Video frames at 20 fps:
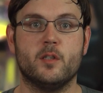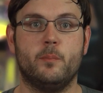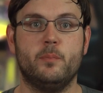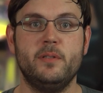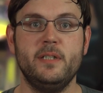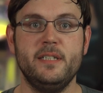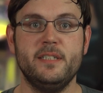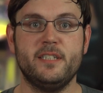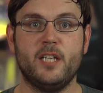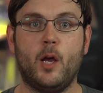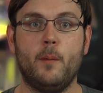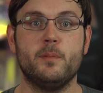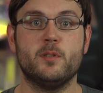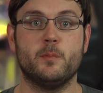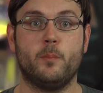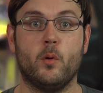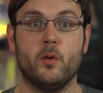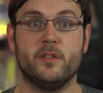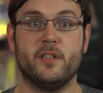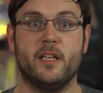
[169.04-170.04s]
So please help
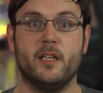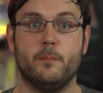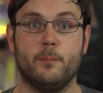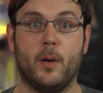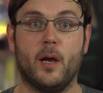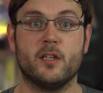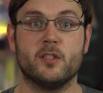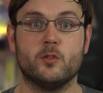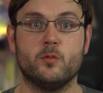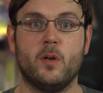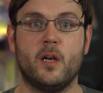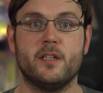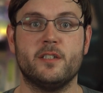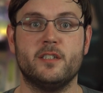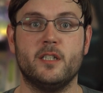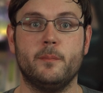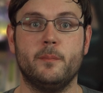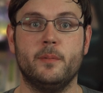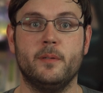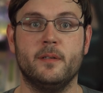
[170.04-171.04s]
support the Hitbox
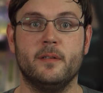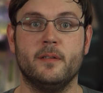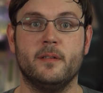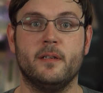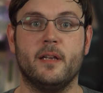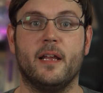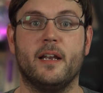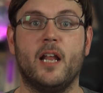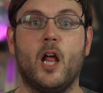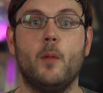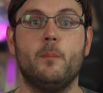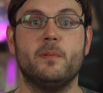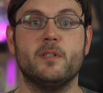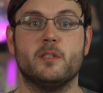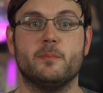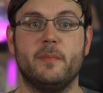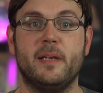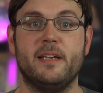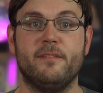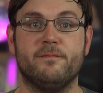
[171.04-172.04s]
crossup and help
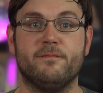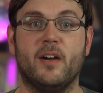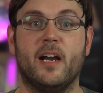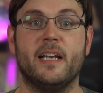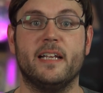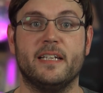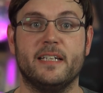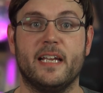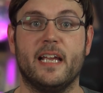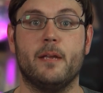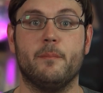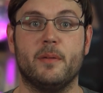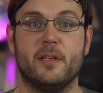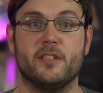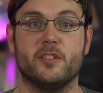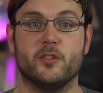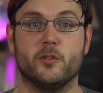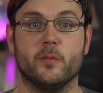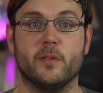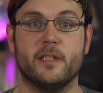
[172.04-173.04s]
us make fighting game
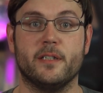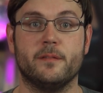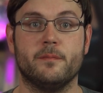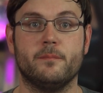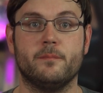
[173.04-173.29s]
history.